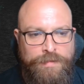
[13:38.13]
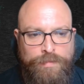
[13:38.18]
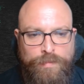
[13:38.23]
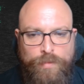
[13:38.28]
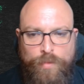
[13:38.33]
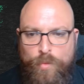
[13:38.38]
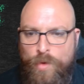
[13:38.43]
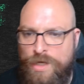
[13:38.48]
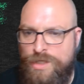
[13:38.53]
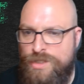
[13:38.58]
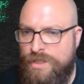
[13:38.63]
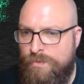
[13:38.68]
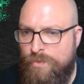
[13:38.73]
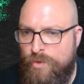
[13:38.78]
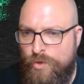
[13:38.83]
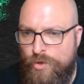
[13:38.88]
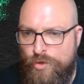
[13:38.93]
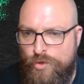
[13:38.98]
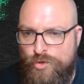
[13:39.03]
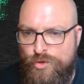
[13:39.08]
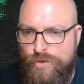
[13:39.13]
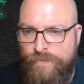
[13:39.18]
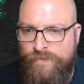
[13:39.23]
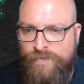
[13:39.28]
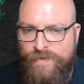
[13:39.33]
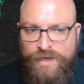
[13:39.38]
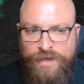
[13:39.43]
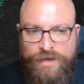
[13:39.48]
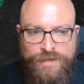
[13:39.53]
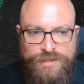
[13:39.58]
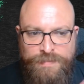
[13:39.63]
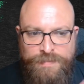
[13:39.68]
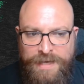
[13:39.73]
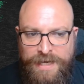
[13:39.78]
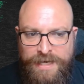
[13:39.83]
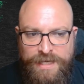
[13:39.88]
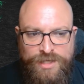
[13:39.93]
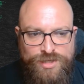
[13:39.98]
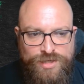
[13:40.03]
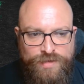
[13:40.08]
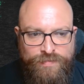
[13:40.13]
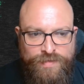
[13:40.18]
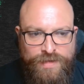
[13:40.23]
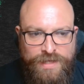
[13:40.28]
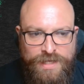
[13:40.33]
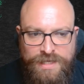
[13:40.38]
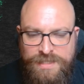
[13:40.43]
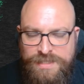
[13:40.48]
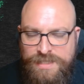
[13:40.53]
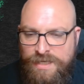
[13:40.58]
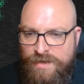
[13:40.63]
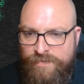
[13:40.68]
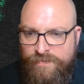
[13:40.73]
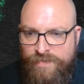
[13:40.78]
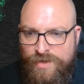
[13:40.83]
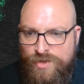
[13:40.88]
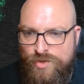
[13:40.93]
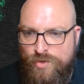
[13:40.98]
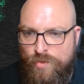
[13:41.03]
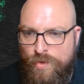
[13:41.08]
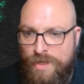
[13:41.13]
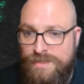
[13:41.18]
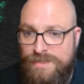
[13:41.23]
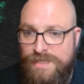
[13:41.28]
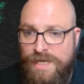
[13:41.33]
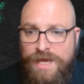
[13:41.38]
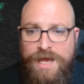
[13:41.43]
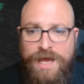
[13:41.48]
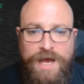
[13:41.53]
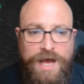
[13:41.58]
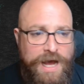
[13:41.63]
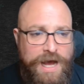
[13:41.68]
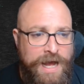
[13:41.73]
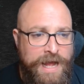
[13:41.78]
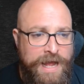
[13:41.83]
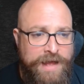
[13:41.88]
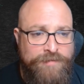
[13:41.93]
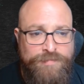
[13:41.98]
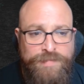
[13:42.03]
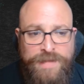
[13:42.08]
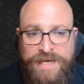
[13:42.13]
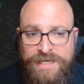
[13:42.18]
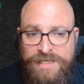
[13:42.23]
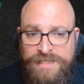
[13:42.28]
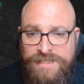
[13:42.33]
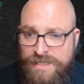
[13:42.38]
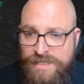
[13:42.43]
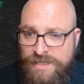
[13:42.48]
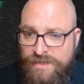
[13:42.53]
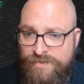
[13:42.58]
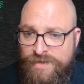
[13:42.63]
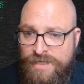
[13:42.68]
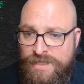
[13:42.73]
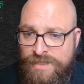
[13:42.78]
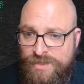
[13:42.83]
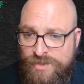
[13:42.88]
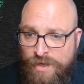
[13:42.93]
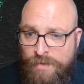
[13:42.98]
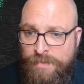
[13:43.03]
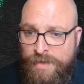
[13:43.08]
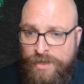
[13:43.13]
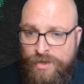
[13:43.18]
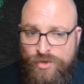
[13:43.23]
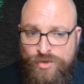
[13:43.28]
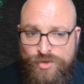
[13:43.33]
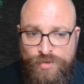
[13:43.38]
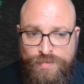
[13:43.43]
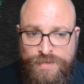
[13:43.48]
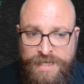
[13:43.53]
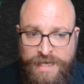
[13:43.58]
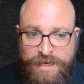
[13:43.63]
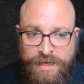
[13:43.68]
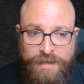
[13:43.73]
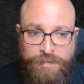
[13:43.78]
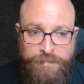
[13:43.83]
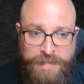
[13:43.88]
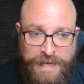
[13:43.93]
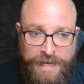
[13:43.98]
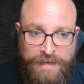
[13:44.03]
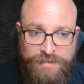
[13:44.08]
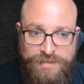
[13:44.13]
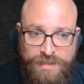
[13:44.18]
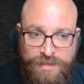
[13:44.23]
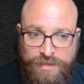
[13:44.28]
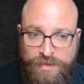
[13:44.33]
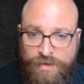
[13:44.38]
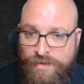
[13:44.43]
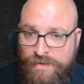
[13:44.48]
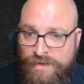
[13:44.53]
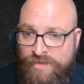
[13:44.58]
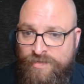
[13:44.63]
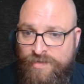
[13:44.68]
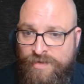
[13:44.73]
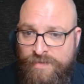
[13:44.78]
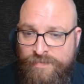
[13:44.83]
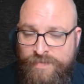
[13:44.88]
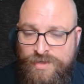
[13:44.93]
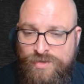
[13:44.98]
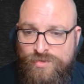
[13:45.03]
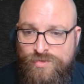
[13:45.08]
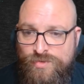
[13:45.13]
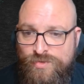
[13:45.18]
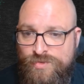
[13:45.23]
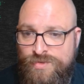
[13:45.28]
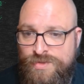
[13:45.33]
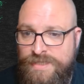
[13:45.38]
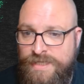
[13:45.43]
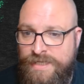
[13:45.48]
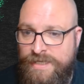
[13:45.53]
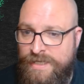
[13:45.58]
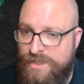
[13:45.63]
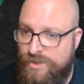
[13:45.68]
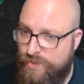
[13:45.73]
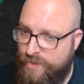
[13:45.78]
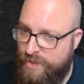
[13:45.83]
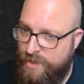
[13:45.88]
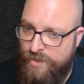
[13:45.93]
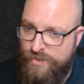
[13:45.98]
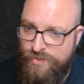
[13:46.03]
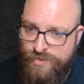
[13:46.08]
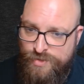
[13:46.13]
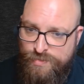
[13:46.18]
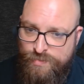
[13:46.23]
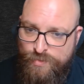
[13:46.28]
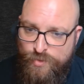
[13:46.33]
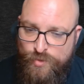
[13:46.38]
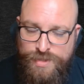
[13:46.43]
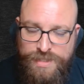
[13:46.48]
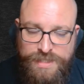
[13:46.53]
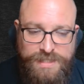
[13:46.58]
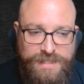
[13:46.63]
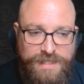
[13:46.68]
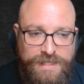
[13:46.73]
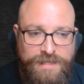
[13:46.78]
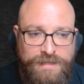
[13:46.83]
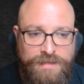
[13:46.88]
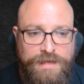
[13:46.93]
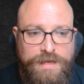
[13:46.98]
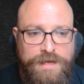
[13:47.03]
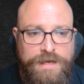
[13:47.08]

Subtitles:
watching more YouTube videos about each of these individual ones. I have made a series on my YouTube channel about a lot of these individual tools and techniques where it goes into more detail.